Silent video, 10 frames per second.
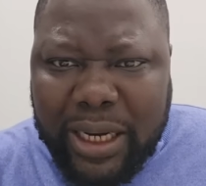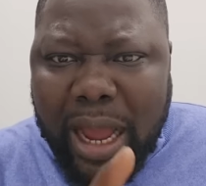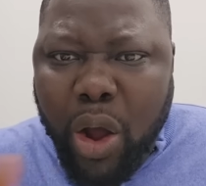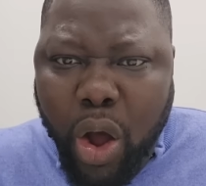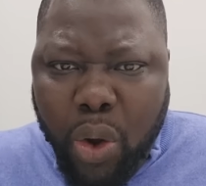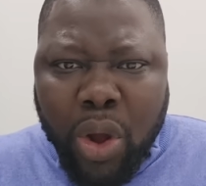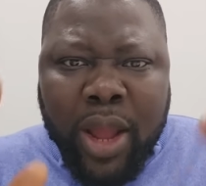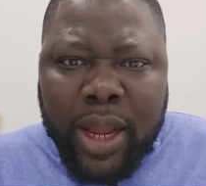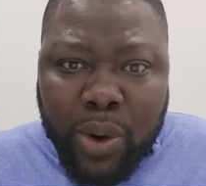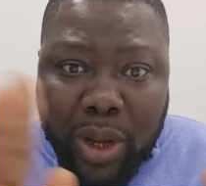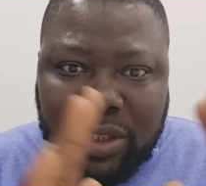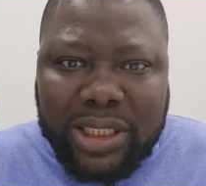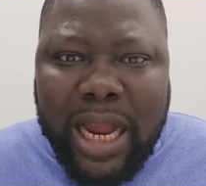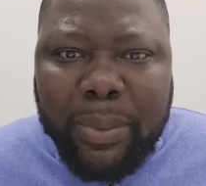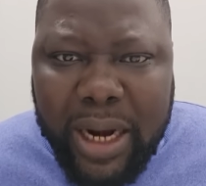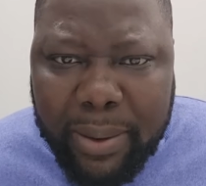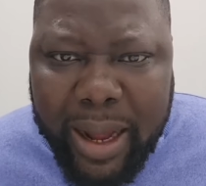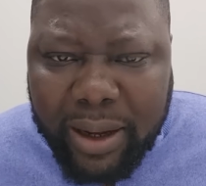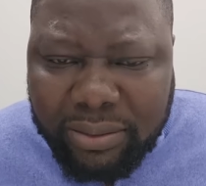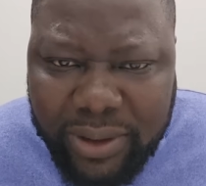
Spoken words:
that, oh, it wasn't Simon Ekpa.